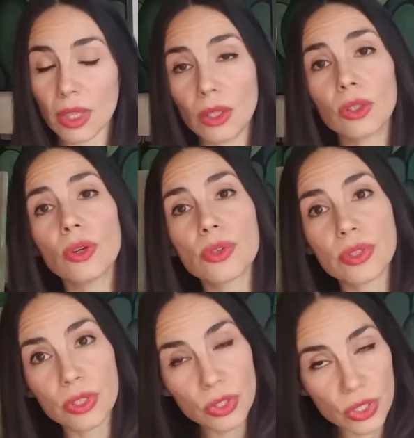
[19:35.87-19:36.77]
goes
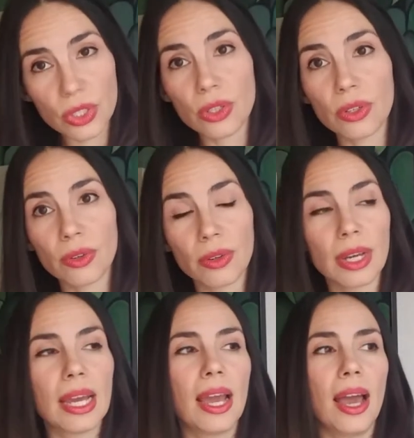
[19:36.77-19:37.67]
to 2,
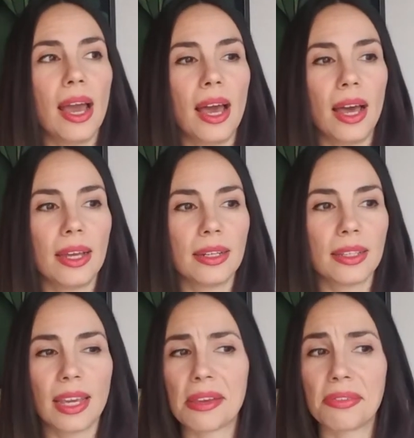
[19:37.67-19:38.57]
and
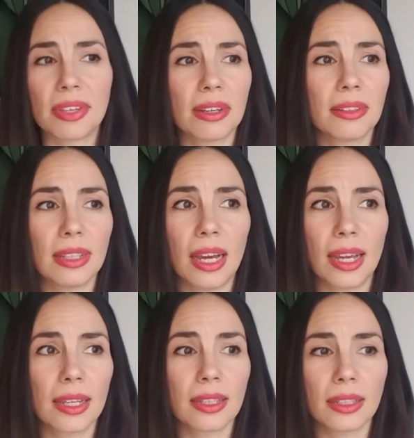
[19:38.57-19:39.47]
they feel
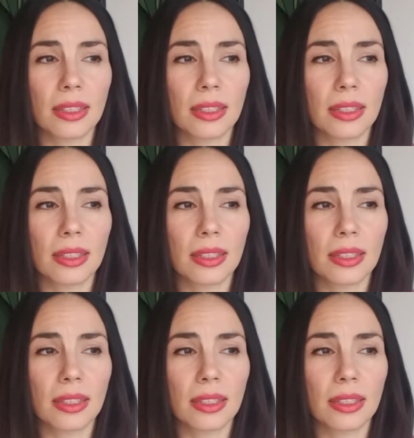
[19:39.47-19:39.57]
like